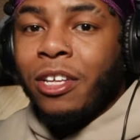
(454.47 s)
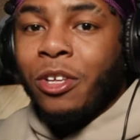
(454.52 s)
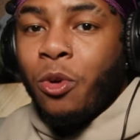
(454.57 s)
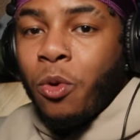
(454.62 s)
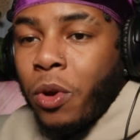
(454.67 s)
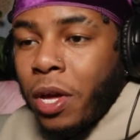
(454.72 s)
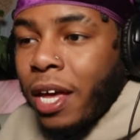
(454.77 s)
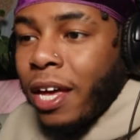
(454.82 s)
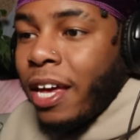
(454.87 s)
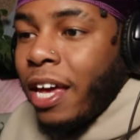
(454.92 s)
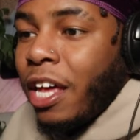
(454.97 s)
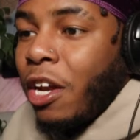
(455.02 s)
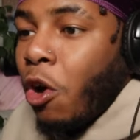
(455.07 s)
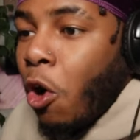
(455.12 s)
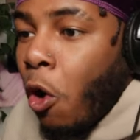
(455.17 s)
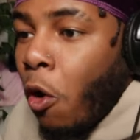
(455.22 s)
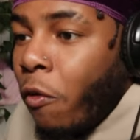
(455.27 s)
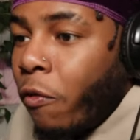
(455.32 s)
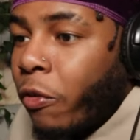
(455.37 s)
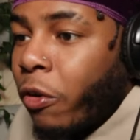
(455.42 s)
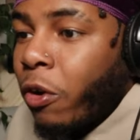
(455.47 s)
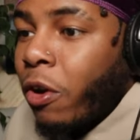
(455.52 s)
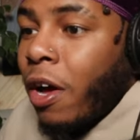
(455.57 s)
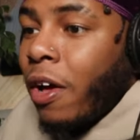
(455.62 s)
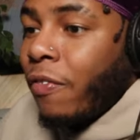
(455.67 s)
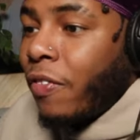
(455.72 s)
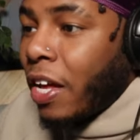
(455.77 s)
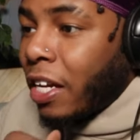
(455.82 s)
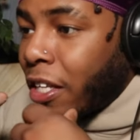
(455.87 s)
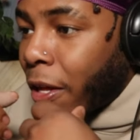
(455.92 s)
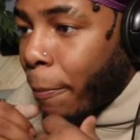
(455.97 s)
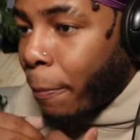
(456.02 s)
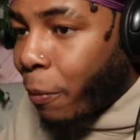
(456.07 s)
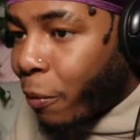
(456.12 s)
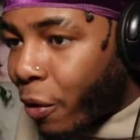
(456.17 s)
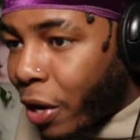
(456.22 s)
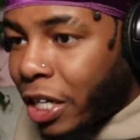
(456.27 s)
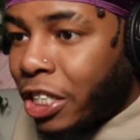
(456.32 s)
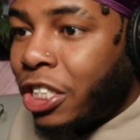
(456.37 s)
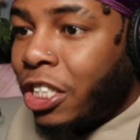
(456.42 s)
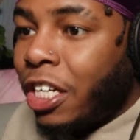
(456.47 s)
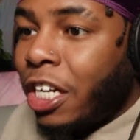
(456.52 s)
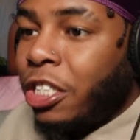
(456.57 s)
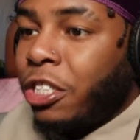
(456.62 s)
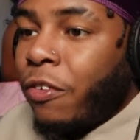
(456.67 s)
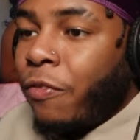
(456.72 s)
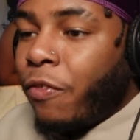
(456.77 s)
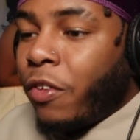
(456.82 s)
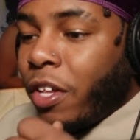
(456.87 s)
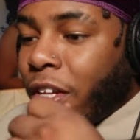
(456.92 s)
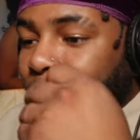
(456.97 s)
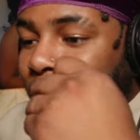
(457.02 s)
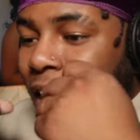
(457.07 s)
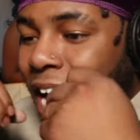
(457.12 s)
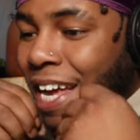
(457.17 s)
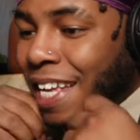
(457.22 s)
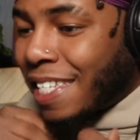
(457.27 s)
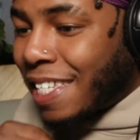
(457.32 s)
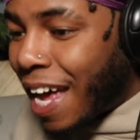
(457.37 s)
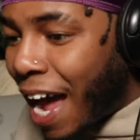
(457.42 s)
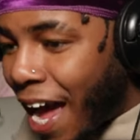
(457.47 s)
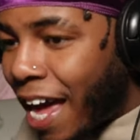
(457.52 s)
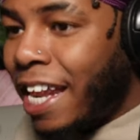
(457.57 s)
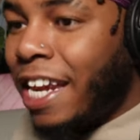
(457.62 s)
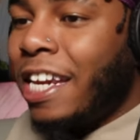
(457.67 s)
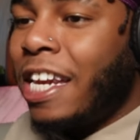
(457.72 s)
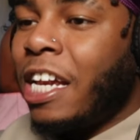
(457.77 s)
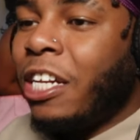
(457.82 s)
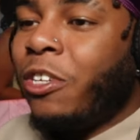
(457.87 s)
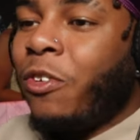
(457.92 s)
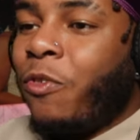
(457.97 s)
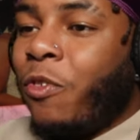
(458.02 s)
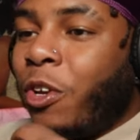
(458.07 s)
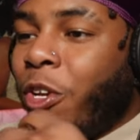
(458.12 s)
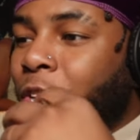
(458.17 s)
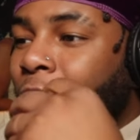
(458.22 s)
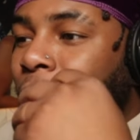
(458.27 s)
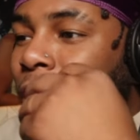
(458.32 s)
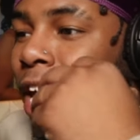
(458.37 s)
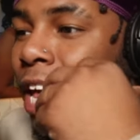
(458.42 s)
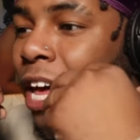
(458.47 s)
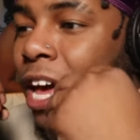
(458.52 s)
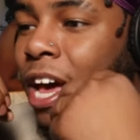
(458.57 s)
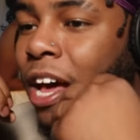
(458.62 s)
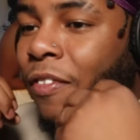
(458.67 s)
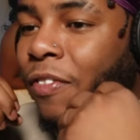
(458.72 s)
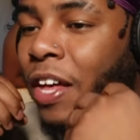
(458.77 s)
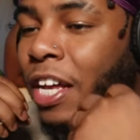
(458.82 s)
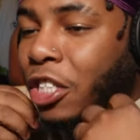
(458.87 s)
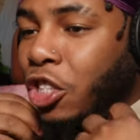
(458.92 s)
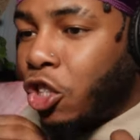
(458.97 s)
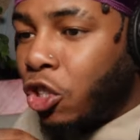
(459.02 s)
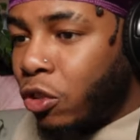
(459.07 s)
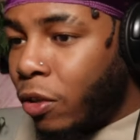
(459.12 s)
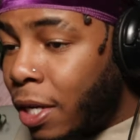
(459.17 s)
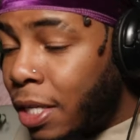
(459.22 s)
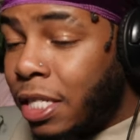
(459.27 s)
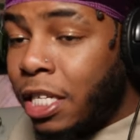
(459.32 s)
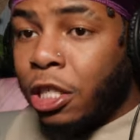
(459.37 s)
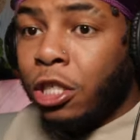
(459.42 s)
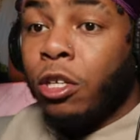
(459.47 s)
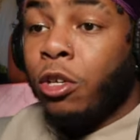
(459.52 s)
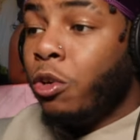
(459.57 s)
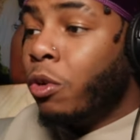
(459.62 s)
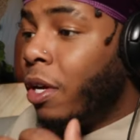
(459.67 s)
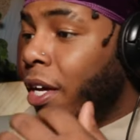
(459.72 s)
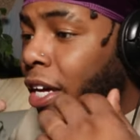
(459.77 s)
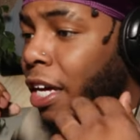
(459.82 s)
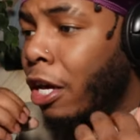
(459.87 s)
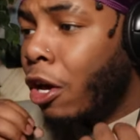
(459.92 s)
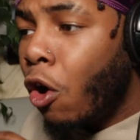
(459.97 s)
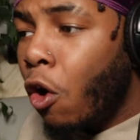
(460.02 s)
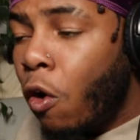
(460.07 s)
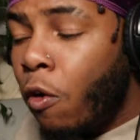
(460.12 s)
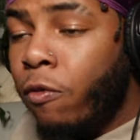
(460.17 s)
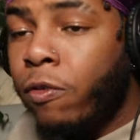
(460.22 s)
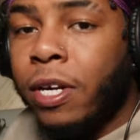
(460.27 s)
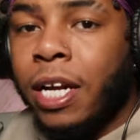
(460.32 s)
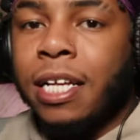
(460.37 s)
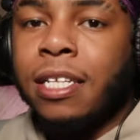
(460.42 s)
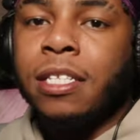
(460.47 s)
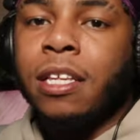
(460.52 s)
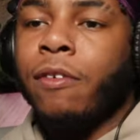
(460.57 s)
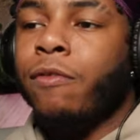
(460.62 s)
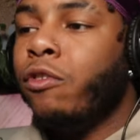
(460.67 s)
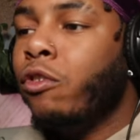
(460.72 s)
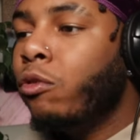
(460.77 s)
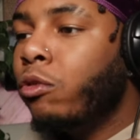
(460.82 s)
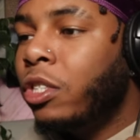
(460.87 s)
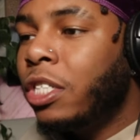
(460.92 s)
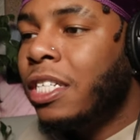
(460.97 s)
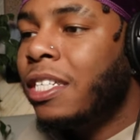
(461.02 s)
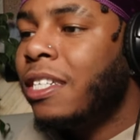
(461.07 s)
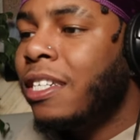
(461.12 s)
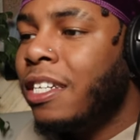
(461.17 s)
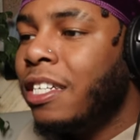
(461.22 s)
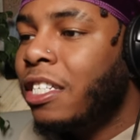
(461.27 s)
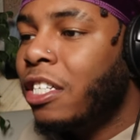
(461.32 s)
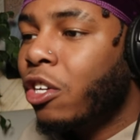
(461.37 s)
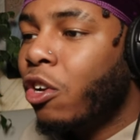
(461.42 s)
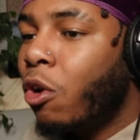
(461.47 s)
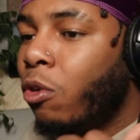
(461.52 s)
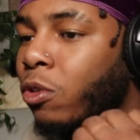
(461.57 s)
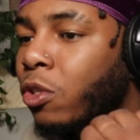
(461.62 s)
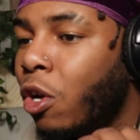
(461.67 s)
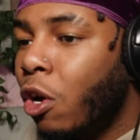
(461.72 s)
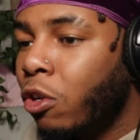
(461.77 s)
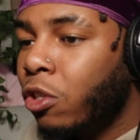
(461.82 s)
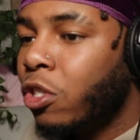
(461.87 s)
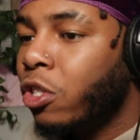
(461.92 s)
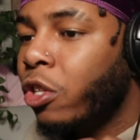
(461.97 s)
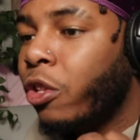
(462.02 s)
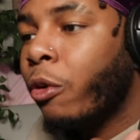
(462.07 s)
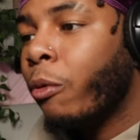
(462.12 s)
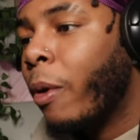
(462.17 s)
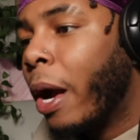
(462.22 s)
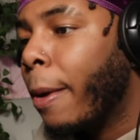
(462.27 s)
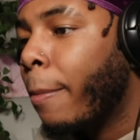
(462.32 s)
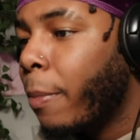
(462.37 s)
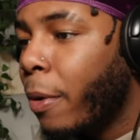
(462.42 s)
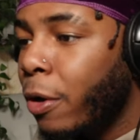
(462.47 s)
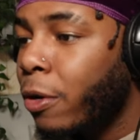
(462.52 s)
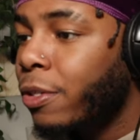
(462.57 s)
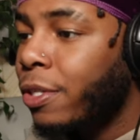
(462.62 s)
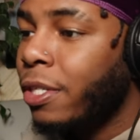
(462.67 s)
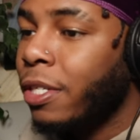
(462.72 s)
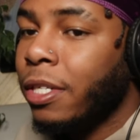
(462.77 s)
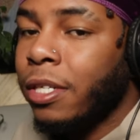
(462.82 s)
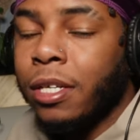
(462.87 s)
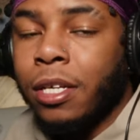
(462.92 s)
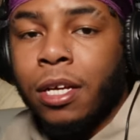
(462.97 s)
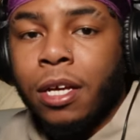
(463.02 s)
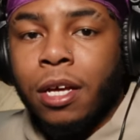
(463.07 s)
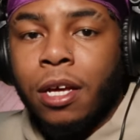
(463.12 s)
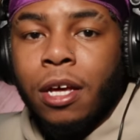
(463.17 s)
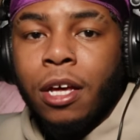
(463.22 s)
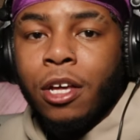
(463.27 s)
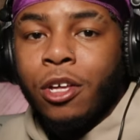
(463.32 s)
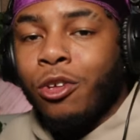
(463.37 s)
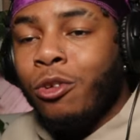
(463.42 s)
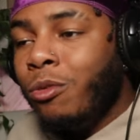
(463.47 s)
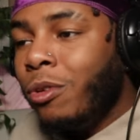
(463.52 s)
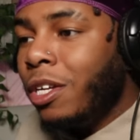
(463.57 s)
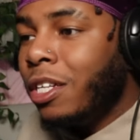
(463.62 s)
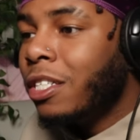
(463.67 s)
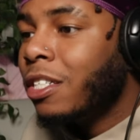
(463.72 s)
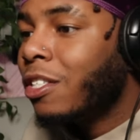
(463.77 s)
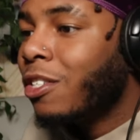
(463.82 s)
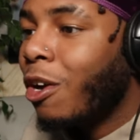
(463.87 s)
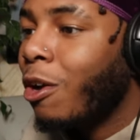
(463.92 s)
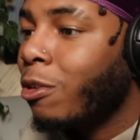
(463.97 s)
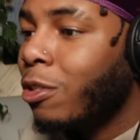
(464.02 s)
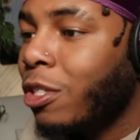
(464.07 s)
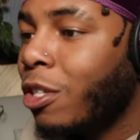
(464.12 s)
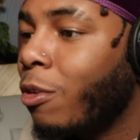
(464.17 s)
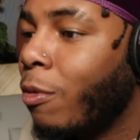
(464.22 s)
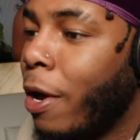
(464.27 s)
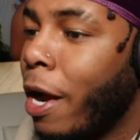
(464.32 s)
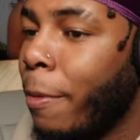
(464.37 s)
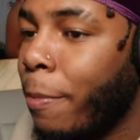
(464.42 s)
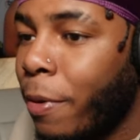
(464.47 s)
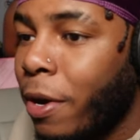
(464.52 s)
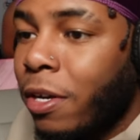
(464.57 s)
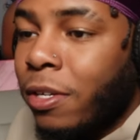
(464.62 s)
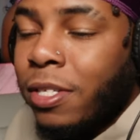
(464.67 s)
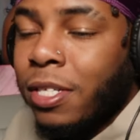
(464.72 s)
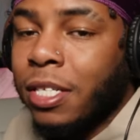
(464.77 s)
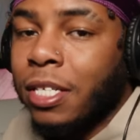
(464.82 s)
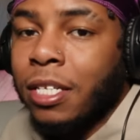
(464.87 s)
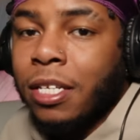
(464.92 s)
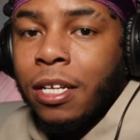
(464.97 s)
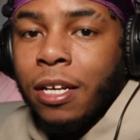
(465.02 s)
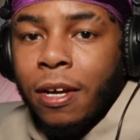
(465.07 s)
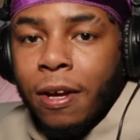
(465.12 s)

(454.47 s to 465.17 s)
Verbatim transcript: You can get over that depression that you're feeling, that anxiety that you're feeling, that stress that you can get over that stuff. You just need to go talk to the right person. You need to talk to the right person.